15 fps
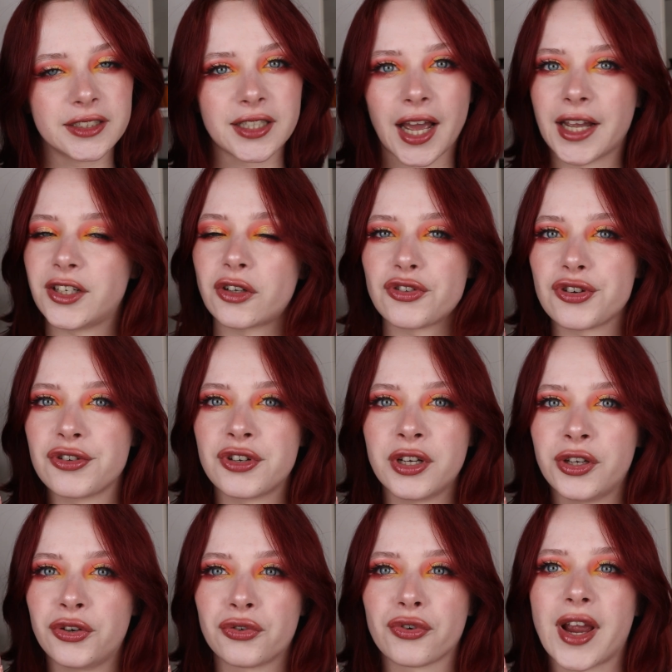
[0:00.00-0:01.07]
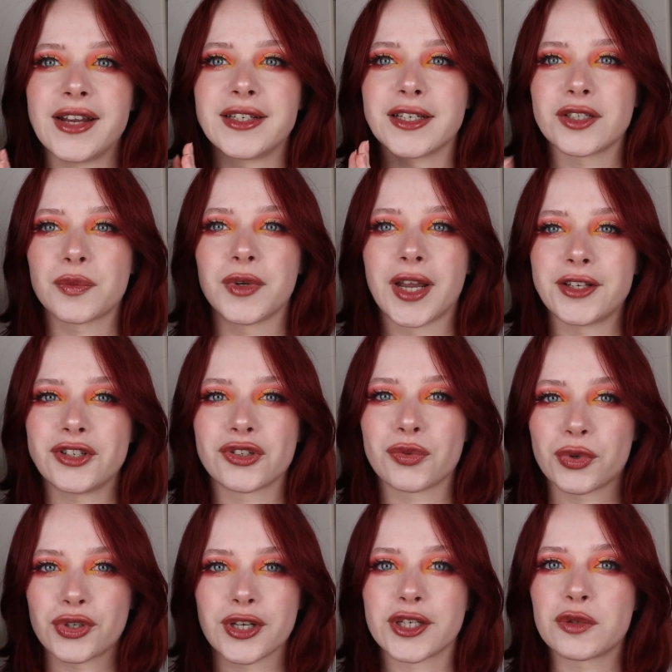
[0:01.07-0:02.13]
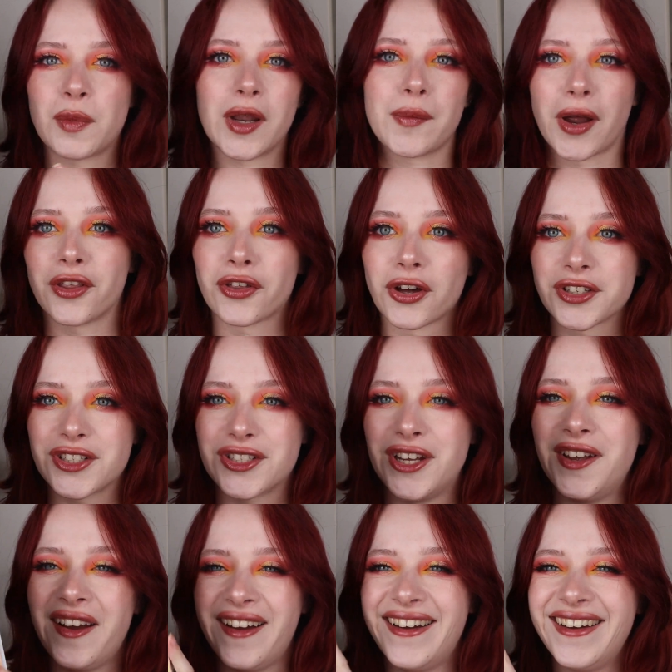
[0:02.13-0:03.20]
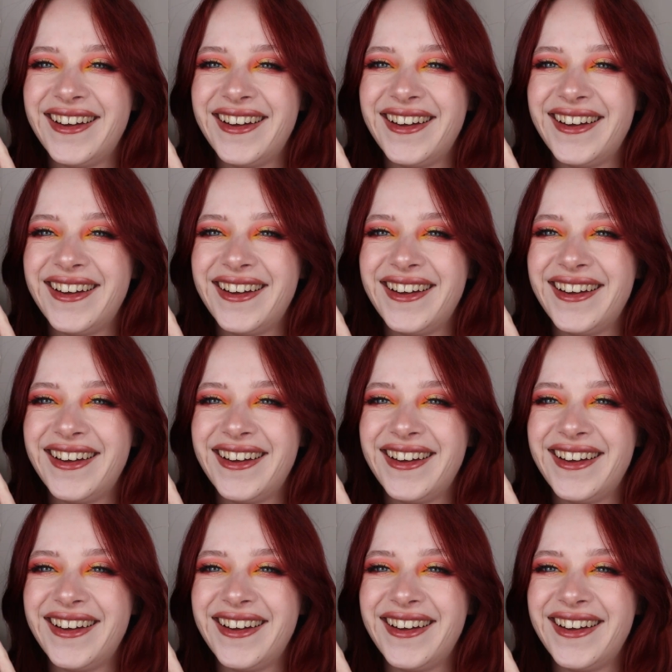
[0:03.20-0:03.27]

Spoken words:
I don't usually do ratings, but I just want to explain my thoughts to you.